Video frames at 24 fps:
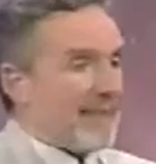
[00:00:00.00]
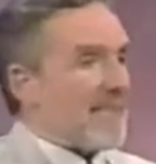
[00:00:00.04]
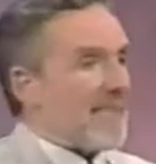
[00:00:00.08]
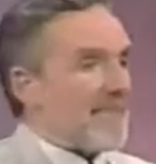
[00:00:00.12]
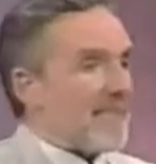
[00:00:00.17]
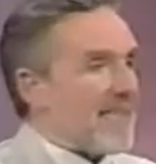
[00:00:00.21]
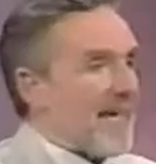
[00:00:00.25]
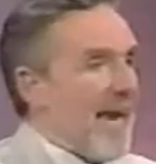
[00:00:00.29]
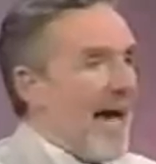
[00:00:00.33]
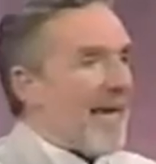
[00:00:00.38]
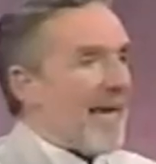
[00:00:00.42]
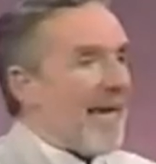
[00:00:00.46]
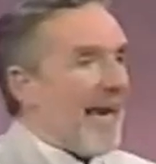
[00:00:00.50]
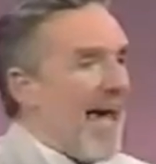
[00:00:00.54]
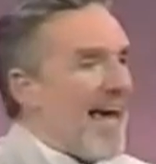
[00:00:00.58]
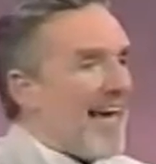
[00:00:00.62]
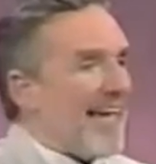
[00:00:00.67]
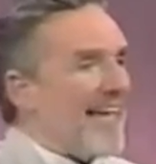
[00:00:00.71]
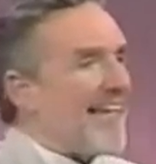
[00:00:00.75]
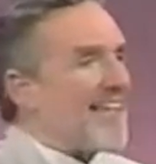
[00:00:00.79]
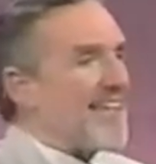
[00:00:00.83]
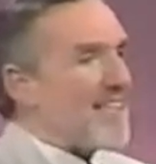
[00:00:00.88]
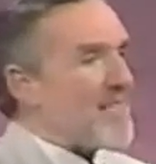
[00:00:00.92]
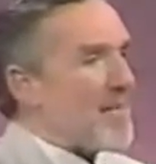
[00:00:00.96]
It's not
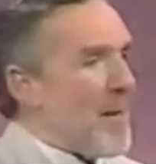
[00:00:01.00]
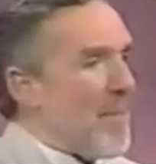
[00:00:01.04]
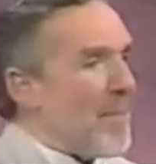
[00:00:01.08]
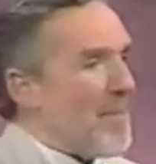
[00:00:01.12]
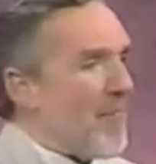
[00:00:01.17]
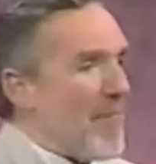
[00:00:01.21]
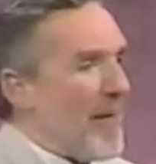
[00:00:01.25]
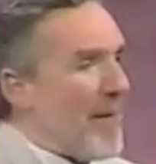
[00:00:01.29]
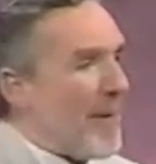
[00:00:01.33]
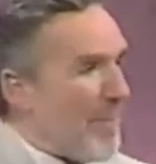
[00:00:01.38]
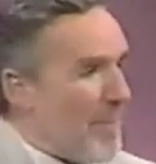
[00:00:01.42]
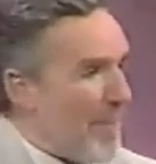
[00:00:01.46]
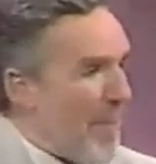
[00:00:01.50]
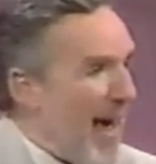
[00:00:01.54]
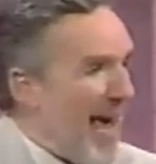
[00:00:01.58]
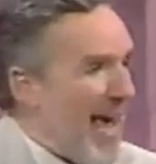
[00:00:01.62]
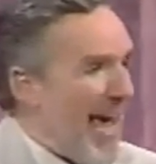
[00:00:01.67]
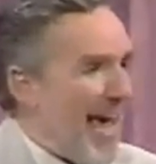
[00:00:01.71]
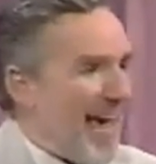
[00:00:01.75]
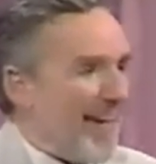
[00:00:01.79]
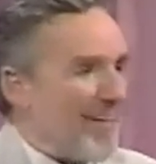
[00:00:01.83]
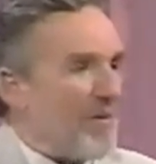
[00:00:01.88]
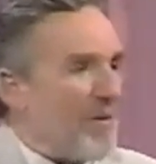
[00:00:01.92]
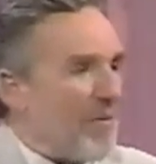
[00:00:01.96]
like it's something
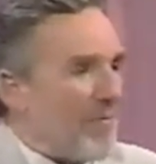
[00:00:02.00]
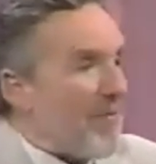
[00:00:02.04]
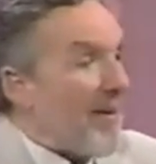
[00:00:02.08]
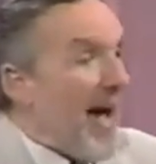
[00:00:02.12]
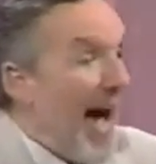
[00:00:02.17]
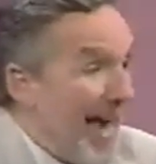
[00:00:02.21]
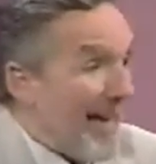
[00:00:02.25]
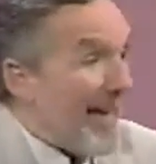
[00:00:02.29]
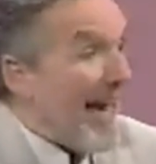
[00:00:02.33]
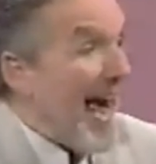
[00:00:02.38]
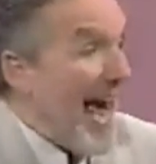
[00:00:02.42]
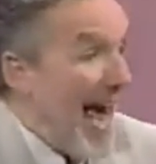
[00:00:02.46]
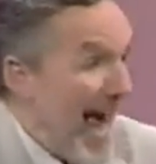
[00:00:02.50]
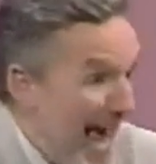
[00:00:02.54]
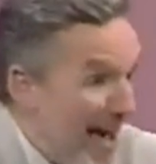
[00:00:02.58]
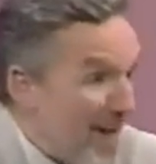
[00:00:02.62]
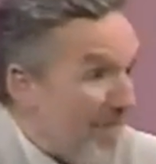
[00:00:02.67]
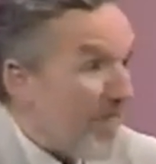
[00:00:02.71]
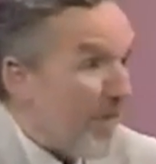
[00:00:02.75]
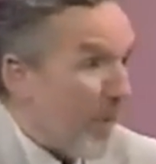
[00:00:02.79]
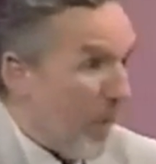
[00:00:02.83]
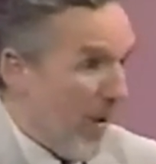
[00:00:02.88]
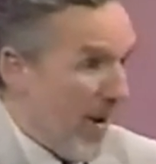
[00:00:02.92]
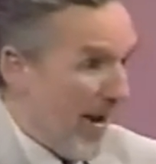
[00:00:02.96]
bad. You've got to
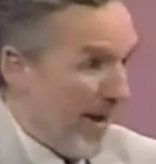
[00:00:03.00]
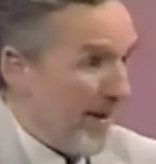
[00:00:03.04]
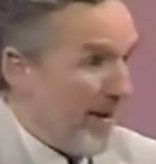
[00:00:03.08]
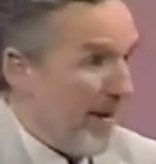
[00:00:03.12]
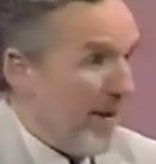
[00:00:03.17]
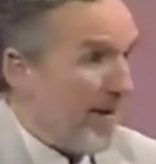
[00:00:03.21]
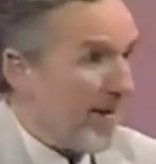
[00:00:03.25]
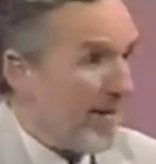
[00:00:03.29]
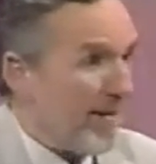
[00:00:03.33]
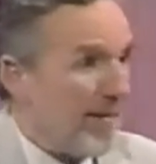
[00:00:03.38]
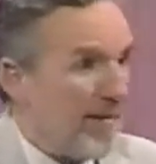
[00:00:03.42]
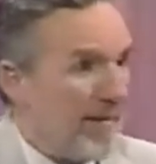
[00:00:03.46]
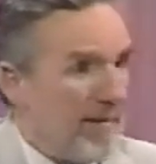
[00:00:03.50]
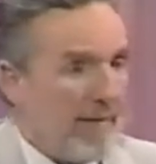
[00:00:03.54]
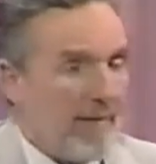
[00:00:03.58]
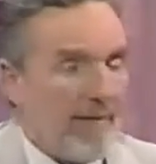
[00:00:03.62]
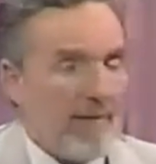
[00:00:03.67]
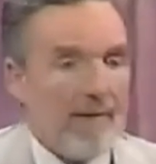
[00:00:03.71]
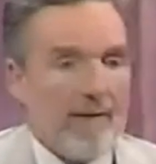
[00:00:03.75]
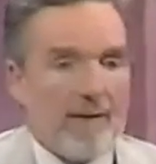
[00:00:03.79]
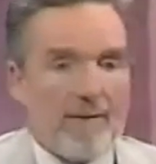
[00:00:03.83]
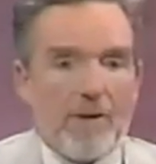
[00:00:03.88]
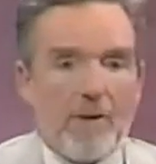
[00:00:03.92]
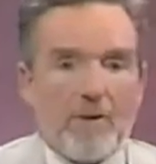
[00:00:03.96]
have one.
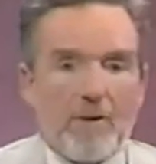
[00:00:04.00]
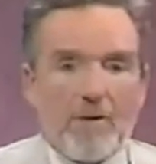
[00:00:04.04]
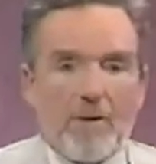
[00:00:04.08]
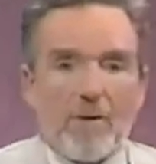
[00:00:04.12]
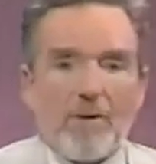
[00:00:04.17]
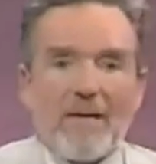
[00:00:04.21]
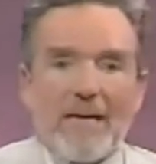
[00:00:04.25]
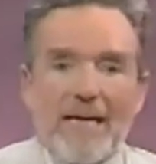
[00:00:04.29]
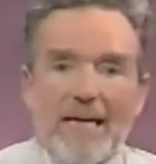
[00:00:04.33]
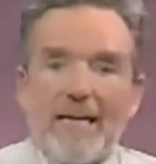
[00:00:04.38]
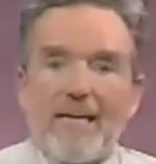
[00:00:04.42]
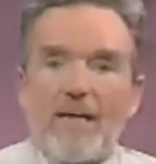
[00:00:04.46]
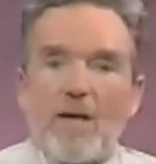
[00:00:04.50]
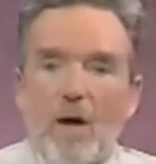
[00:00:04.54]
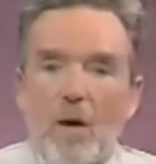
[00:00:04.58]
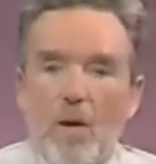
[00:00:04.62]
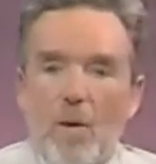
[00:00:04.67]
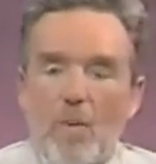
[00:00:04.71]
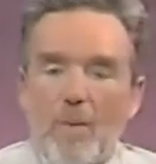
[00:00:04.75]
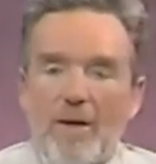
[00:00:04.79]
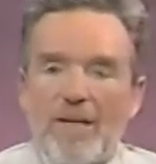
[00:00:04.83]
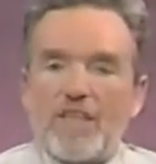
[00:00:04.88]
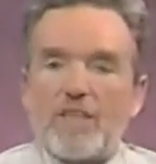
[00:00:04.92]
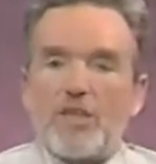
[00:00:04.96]
Your
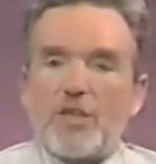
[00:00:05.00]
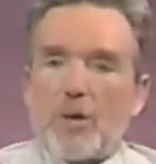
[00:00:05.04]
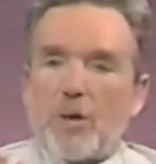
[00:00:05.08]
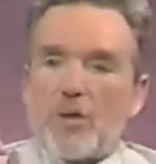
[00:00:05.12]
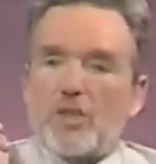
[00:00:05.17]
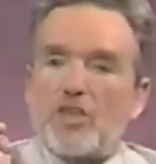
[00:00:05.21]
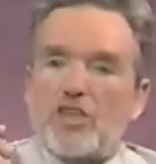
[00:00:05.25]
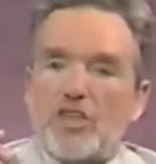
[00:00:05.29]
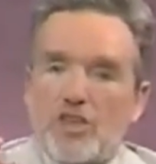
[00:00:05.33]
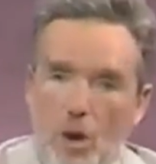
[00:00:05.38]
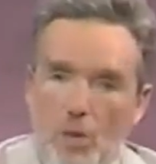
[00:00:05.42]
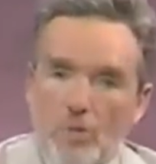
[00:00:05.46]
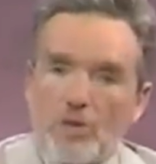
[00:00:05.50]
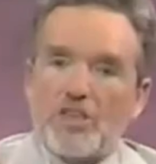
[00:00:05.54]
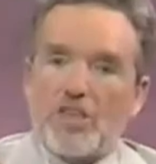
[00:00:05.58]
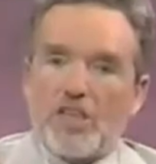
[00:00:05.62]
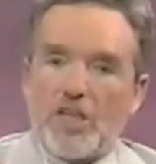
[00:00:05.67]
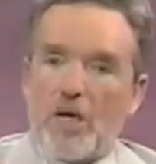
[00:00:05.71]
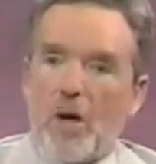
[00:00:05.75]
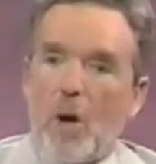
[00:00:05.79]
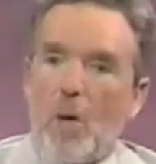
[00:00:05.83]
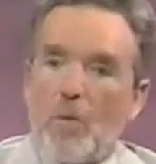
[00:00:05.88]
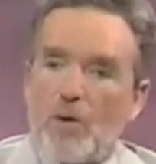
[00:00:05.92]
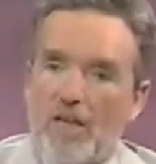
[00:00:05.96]
ego is your
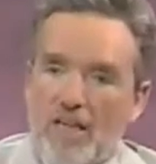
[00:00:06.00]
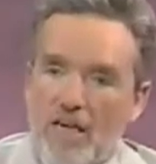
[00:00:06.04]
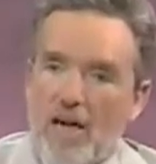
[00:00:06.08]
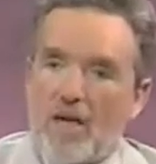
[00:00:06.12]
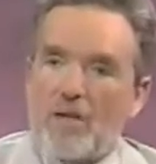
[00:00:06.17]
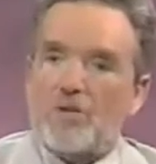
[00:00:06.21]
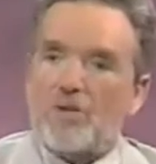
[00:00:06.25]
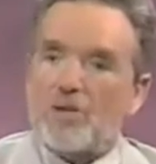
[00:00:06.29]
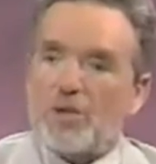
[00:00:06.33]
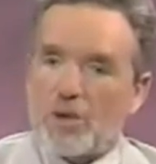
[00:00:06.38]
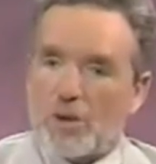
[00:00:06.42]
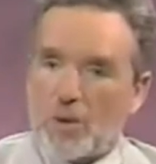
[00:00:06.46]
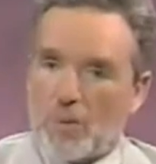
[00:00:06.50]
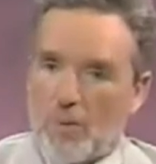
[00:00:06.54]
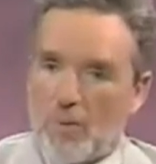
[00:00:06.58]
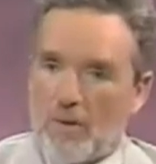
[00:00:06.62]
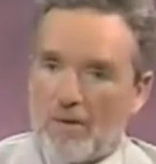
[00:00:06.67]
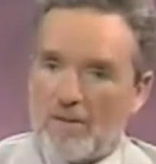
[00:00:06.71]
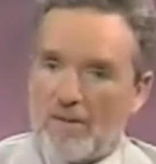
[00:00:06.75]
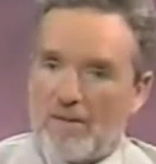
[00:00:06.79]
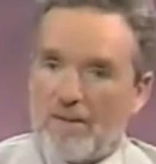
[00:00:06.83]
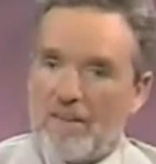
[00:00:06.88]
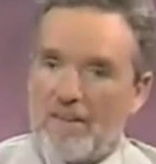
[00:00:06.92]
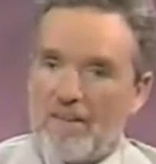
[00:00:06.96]

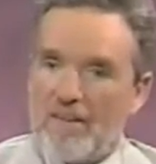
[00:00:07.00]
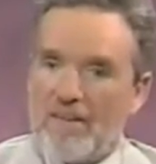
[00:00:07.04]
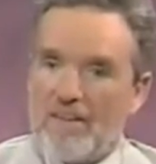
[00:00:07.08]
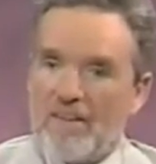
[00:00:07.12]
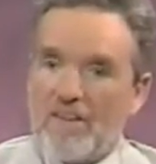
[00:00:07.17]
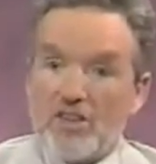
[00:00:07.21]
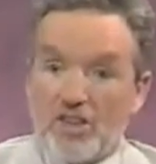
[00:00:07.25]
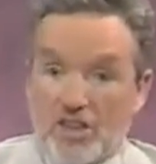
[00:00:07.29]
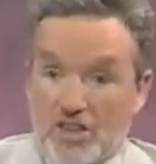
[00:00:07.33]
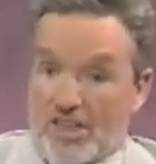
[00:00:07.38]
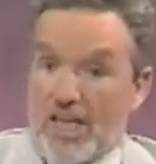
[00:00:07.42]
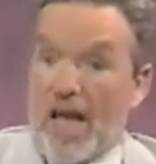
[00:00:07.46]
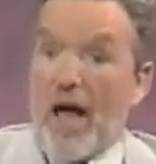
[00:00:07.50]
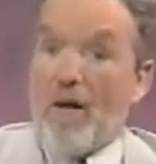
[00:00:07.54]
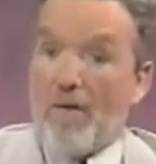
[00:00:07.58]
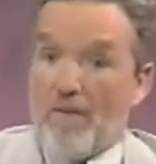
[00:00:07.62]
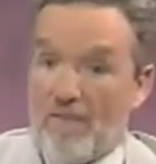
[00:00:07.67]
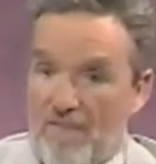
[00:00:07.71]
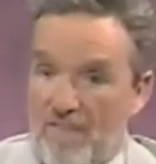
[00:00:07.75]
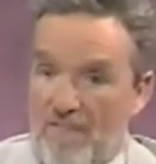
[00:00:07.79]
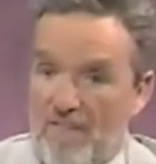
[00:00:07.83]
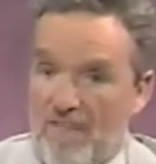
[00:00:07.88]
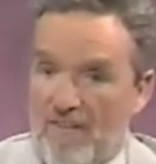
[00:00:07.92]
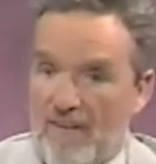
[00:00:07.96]
socio-cultural
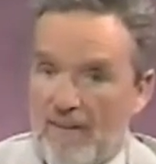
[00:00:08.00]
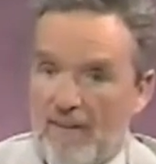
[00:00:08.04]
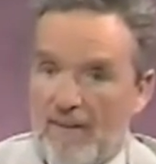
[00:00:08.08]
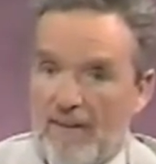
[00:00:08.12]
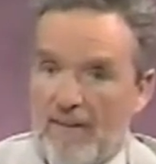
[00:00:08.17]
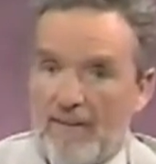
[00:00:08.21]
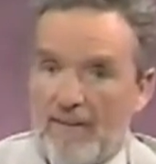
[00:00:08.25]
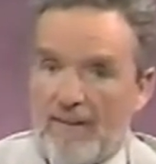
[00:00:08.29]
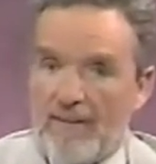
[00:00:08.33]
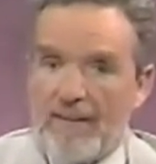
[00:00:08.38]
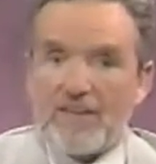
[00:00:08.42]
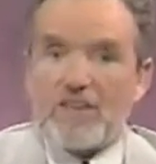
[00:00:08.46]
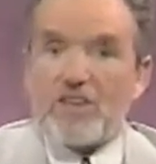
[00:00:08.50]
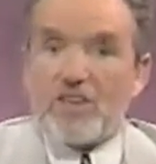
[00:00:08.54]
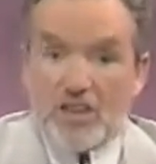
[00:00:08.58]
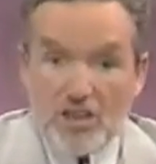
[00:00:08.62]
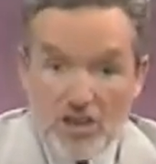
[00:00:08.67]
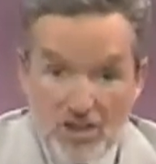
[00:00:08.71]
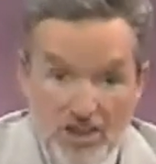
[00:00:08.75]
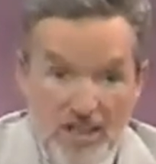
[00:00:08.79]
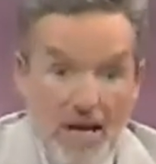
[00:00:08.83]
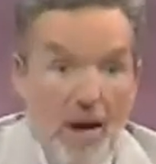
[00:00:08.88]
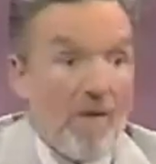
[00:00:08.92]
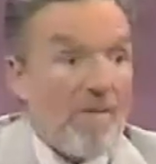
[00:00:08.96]
self. It's the
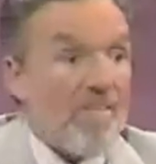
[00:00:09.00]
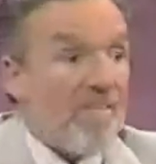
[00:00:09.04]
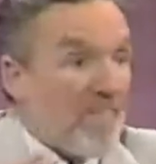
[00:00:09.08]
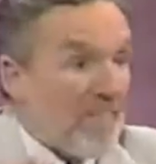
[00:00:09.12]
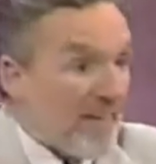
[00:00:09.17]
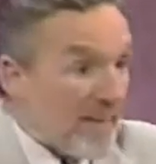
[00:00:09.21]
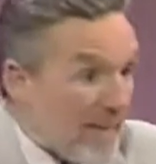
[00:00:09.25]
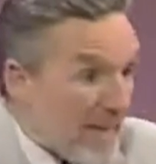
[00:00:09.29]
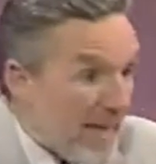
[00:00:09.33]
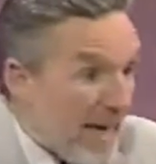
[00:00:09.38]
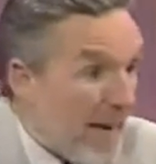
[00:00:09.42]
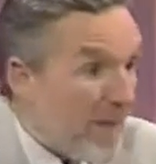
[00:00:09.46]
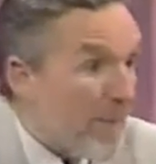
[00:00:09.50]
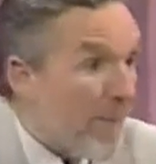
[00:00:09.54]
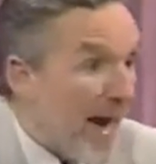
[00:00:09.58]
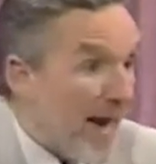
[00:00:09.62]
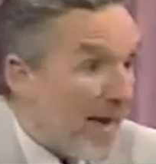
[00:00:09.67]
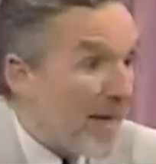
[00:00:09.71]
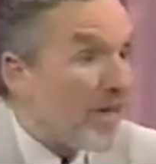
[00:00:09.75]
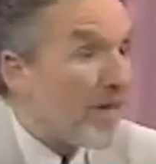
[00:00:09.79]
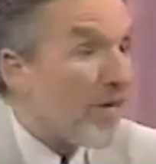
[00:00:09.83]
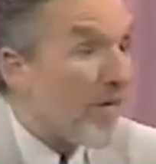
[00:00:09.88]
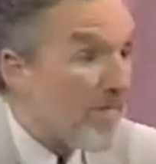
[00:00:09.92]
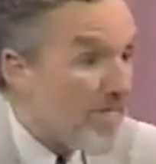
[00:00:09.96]
self that came out
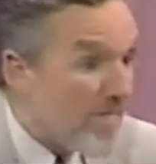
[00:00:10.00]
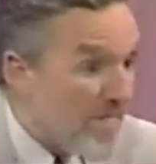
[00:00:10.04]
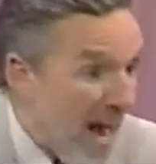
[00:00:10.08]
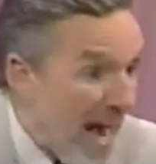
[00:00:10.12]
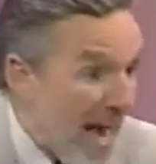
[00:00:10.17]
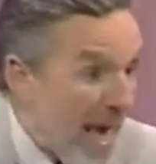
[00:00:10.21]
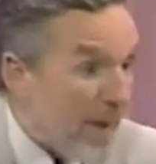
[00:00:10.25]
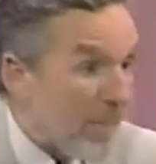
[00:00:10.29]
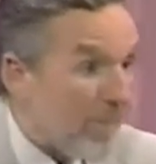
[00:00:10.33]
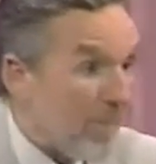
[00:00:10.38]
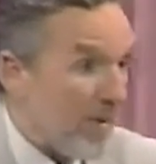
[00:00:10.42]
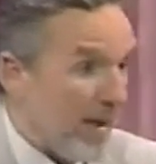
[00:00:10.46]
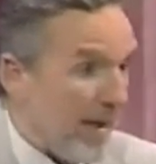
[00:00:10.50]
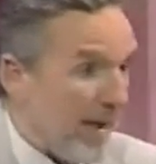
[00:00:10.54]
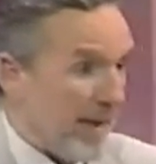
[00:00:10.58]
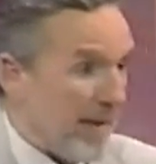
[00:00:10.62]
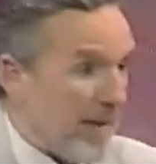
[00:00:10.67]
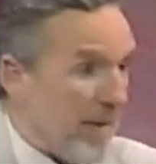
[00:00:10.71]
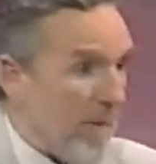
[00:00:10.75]
of your family.